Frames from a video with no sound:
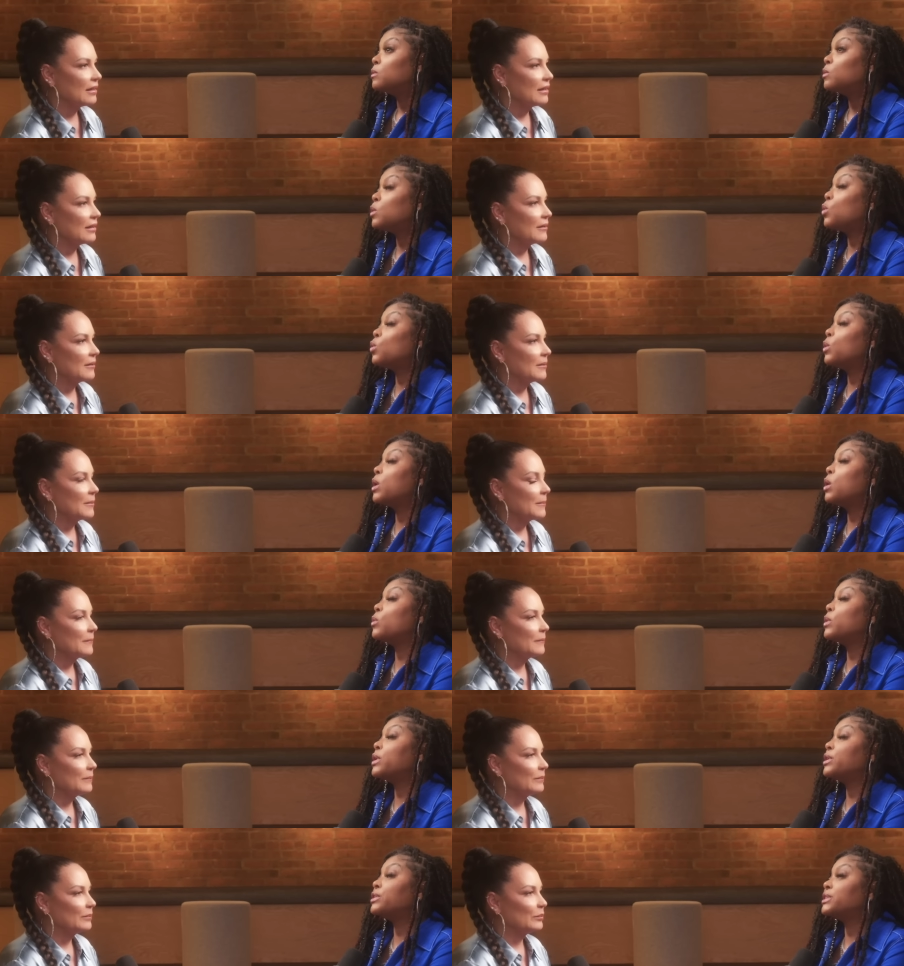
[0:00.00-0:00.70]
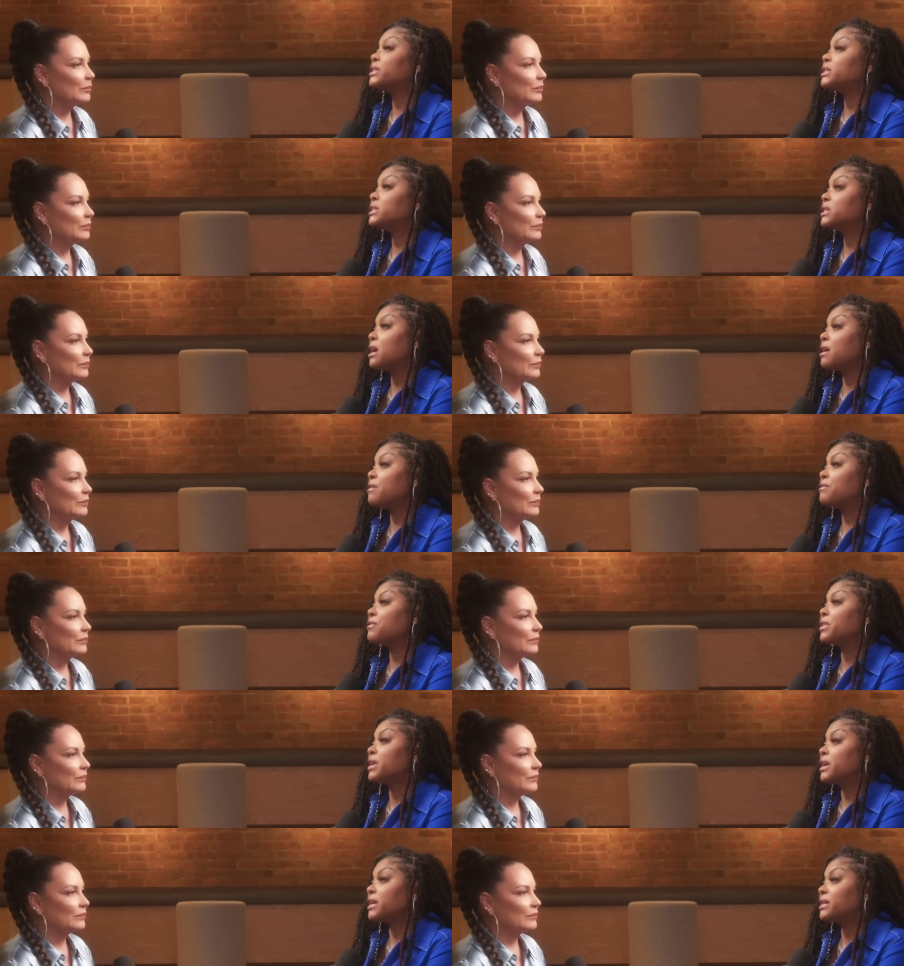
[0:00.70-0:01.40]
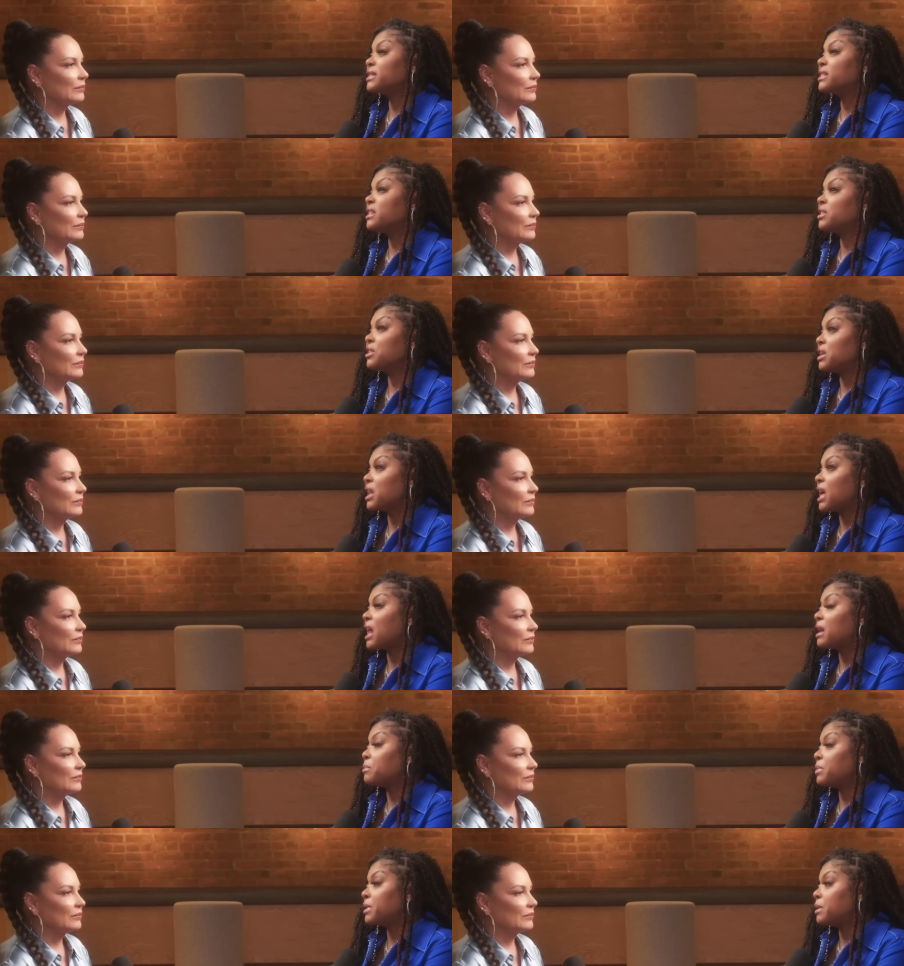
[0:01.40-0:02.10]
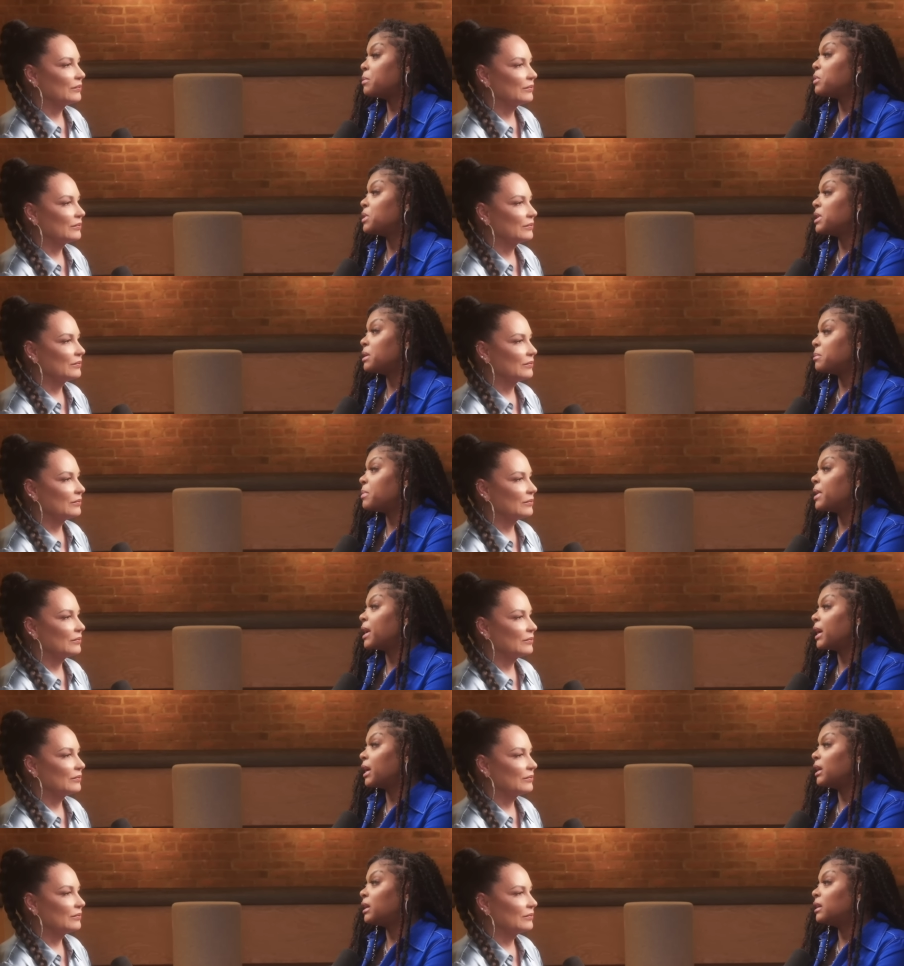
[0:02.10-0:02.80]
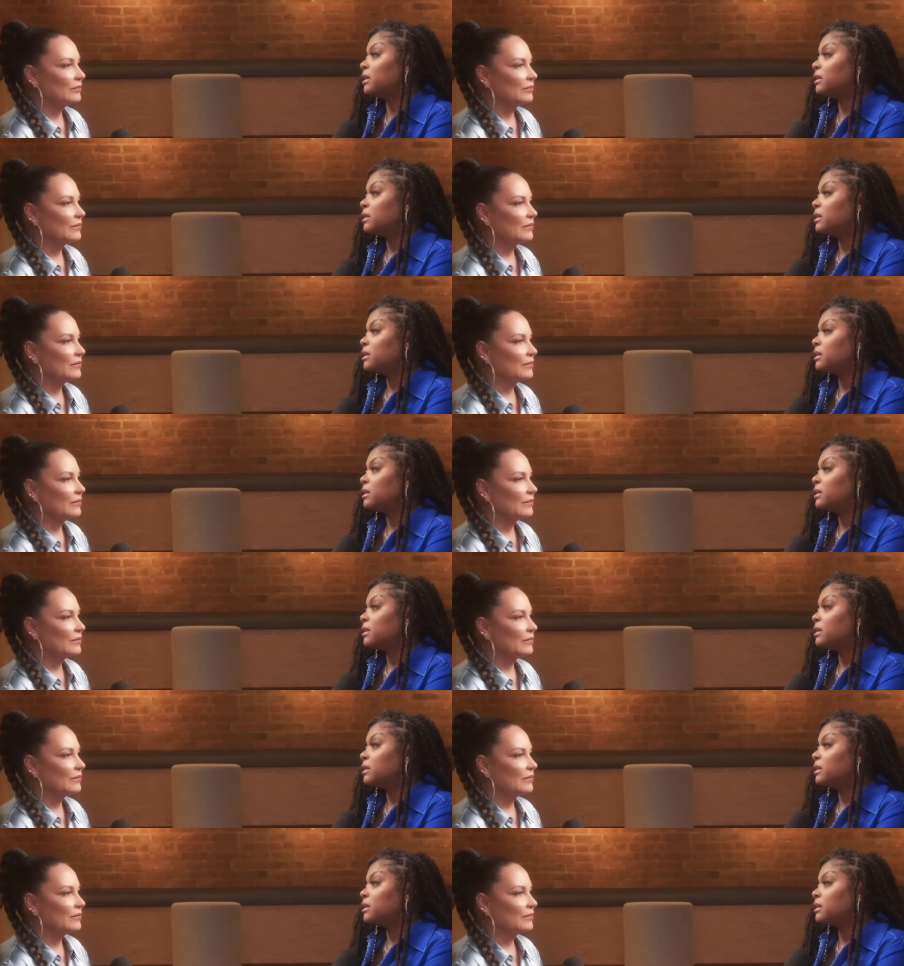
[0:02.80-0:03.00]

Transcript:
Speaker 1: Well, what we're discovering is there are a lot of people in pain.